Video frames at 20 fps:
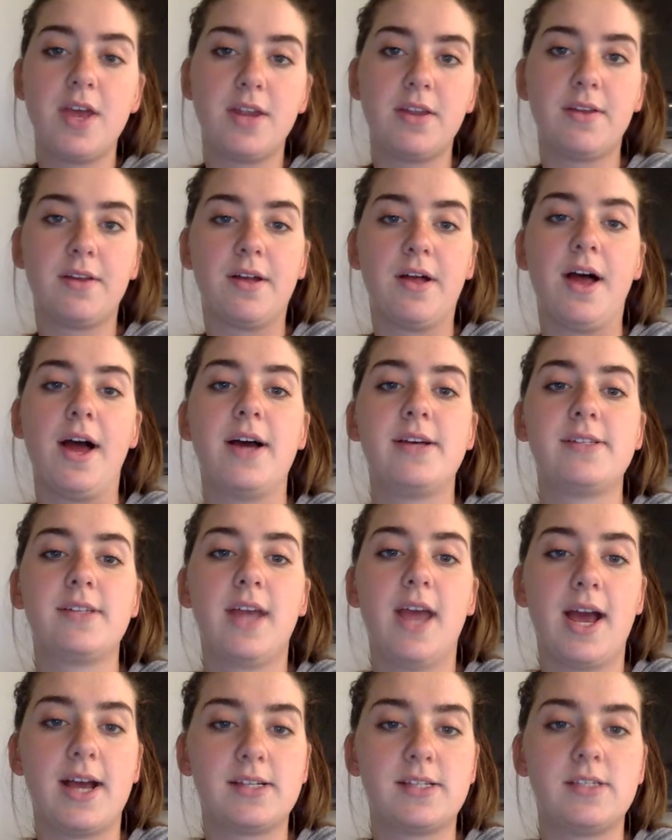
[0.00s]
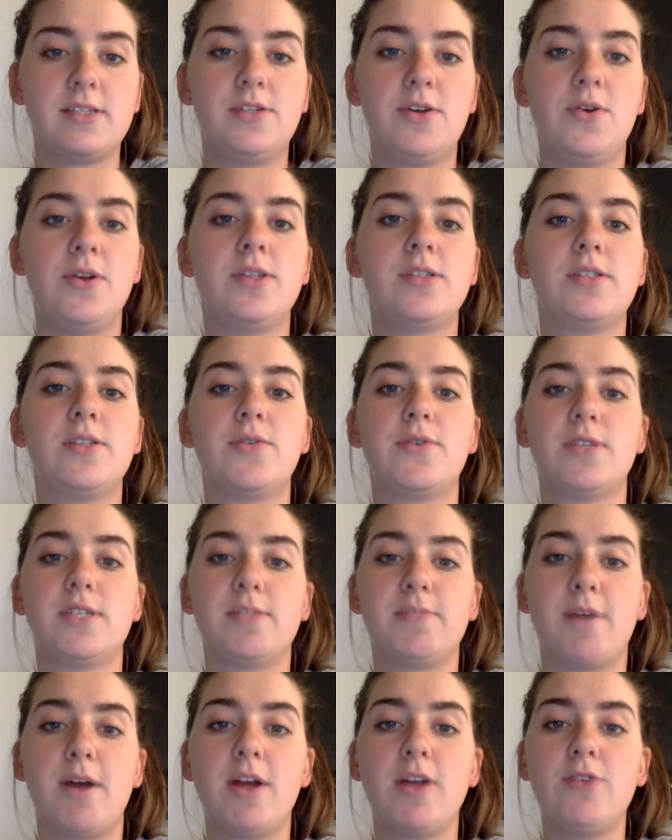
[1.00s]
the end of the class, ask students to
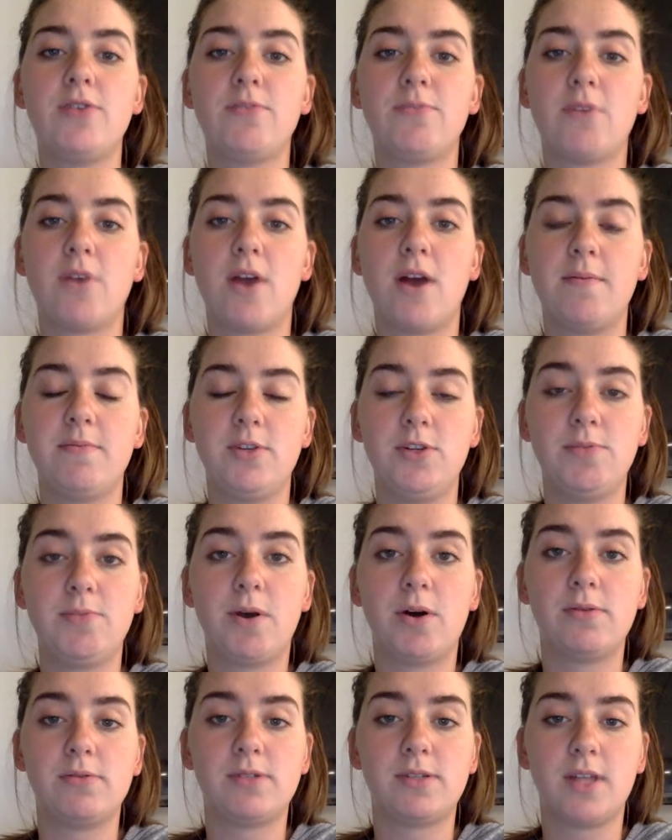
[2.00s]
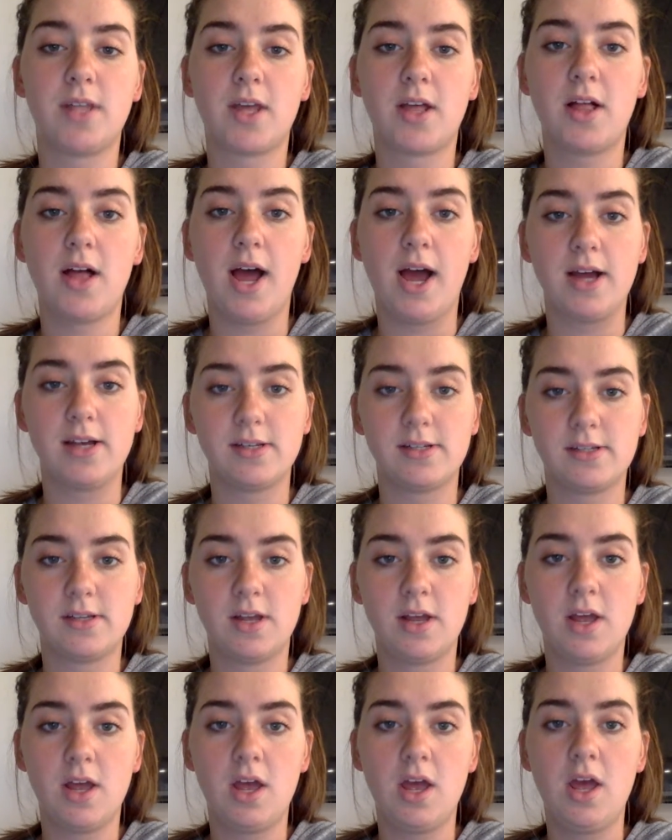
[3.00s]
respond to a prompt you pose to the class.
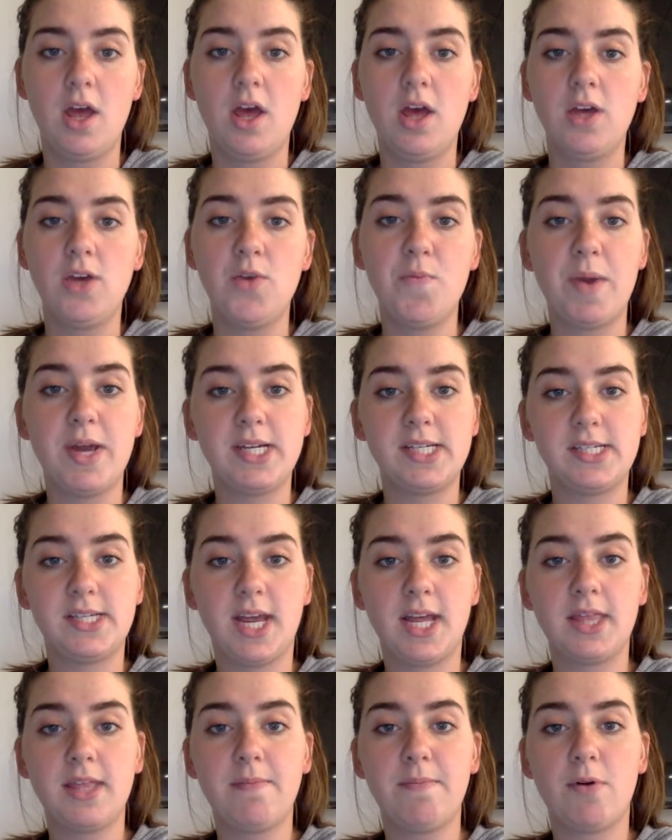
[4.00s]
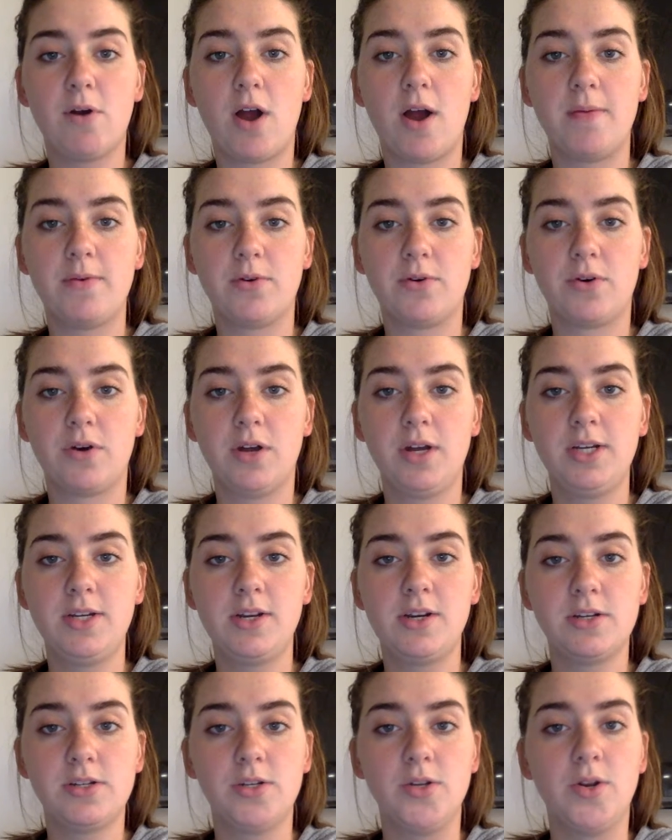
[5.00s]
You may state the prompt orally
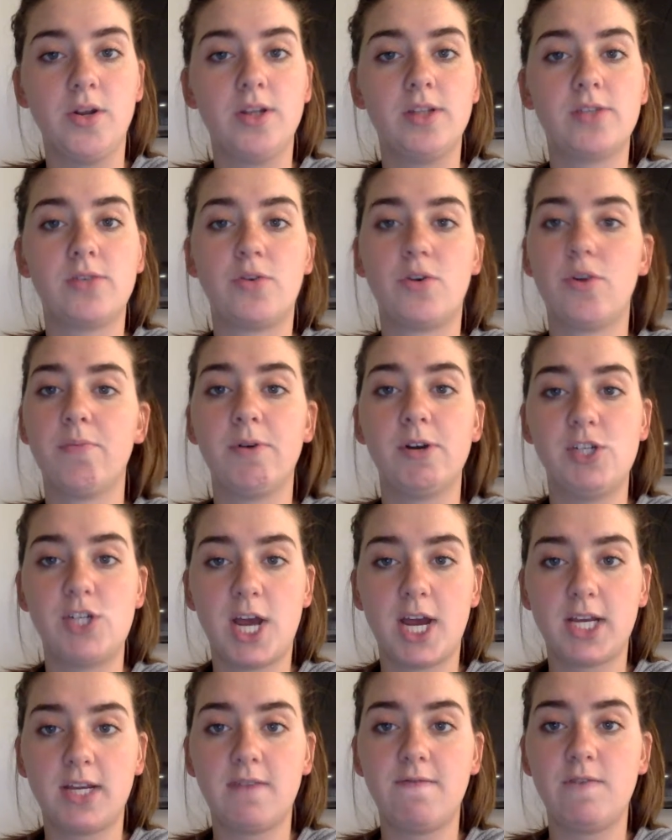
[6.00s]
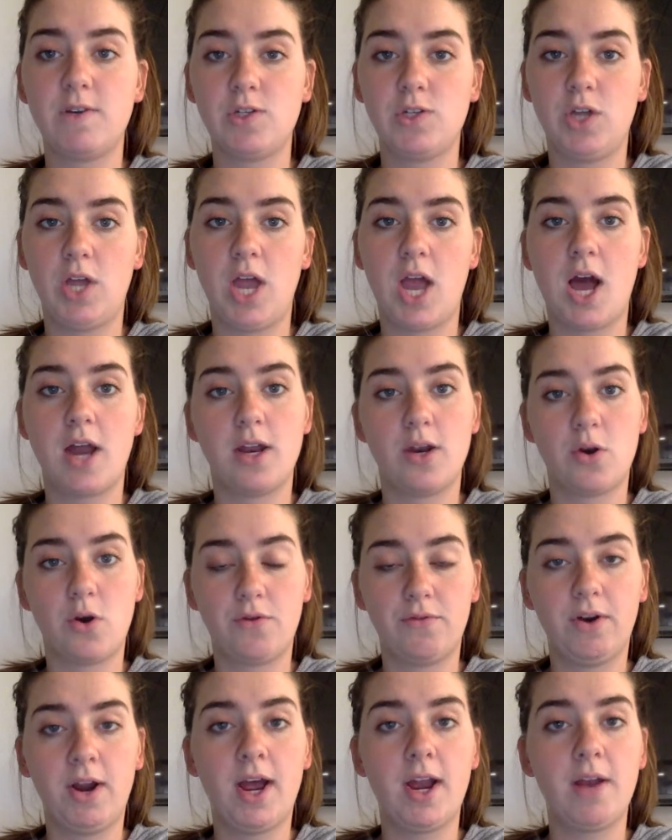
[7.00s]
to your students or project it visually on an
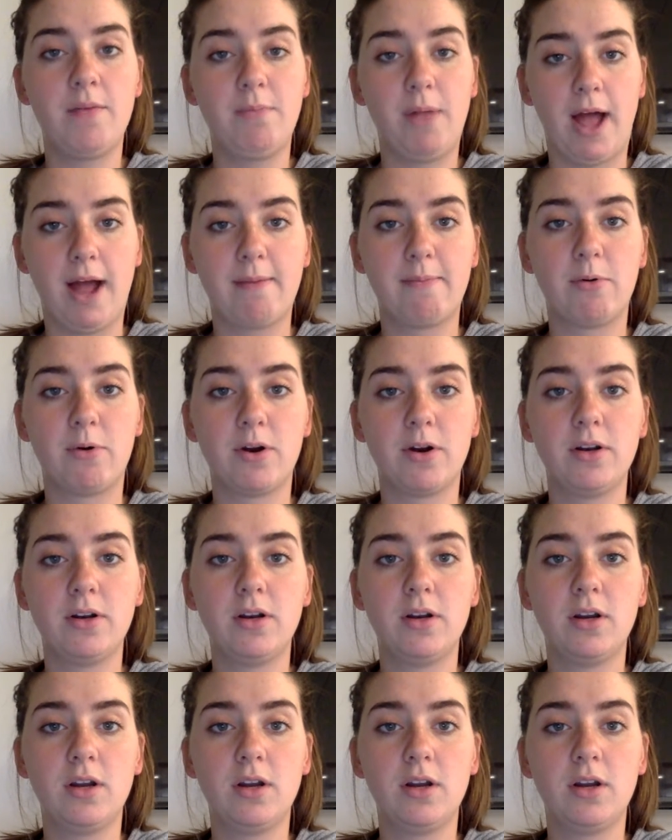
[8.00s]
overhead blackboard.